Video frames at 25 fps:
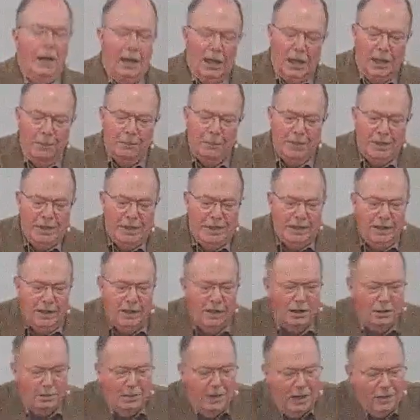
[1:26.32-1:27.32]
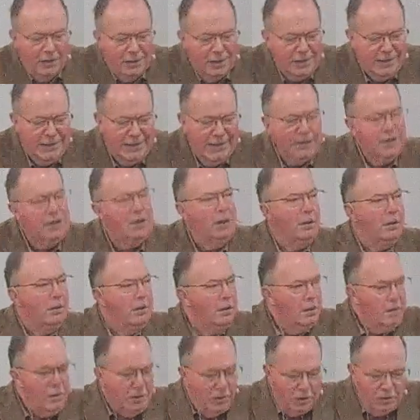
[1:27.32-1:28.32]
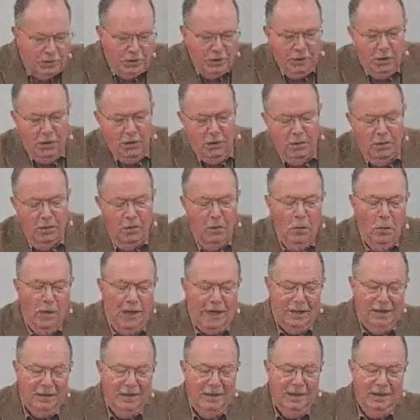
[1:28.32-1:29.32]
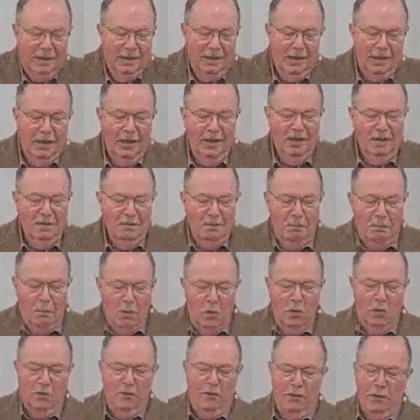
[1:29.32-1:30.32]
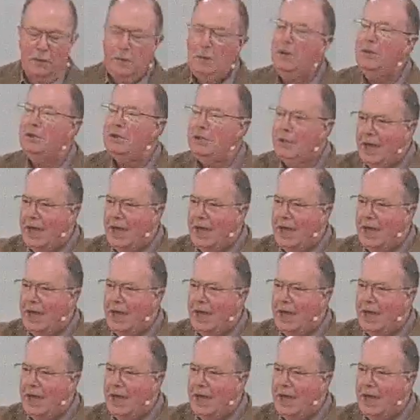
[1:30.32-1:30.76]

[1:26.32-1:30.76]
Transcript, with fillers: Up until about 600 years ago, when movable